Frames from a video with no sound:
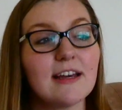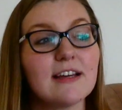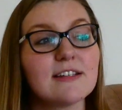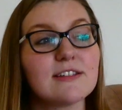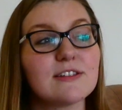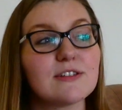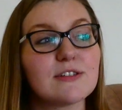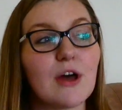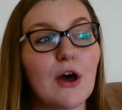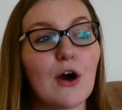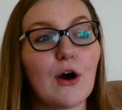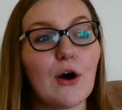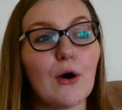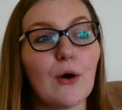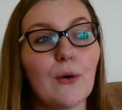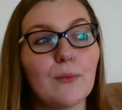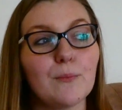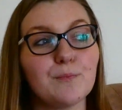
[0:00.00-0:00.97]

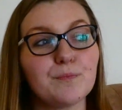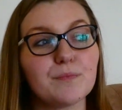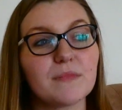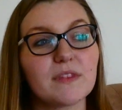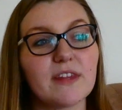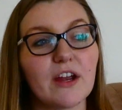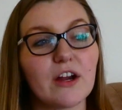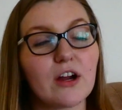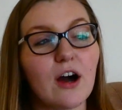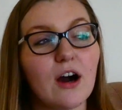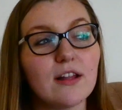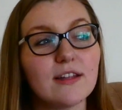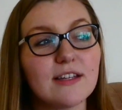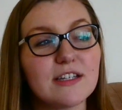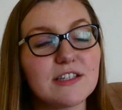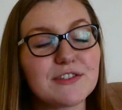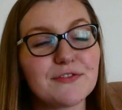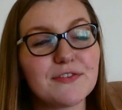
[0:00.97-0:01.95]
So they're called
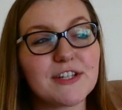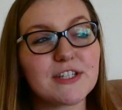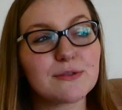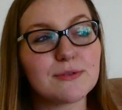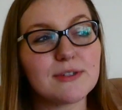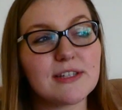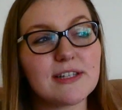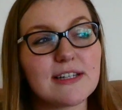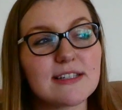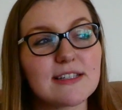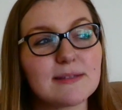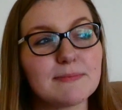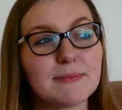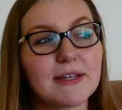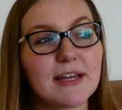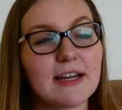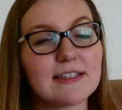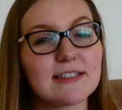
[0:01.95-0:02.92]
individualists
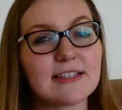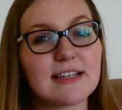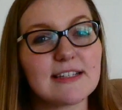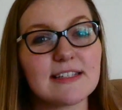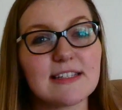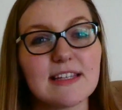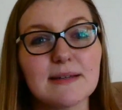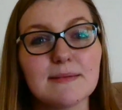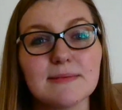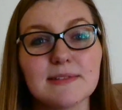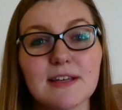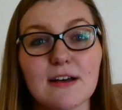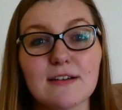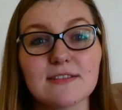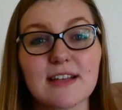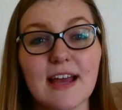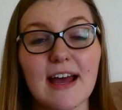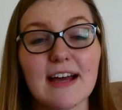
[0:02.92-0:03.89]
because they see
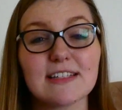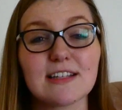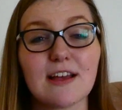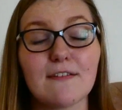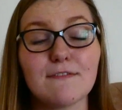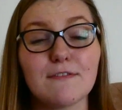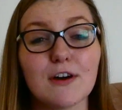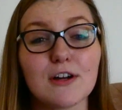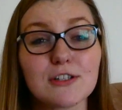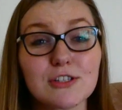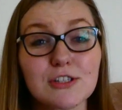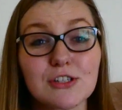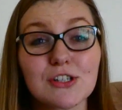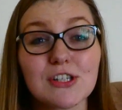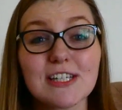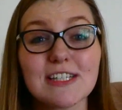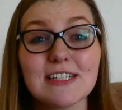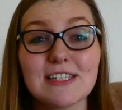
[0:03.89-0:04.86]
themselves as
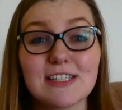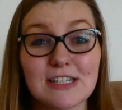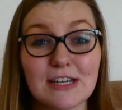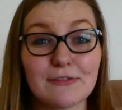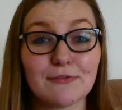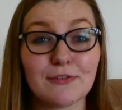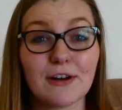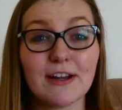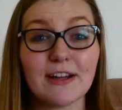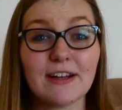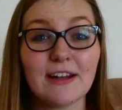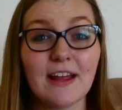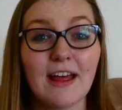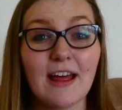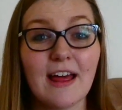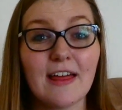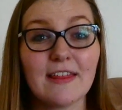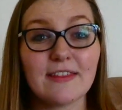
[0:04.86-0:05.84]
functionally different
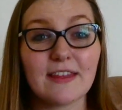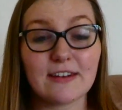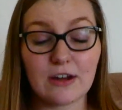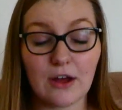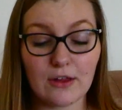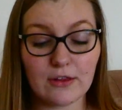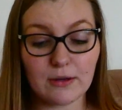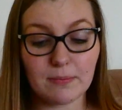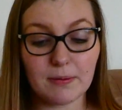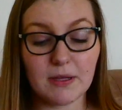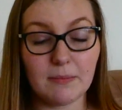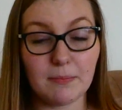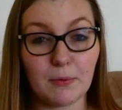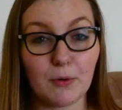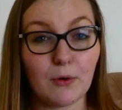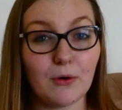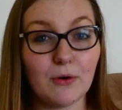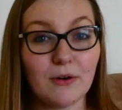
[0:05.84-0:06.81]
than other
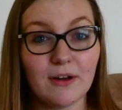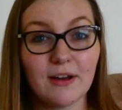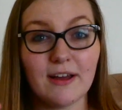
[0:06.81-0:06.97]
people.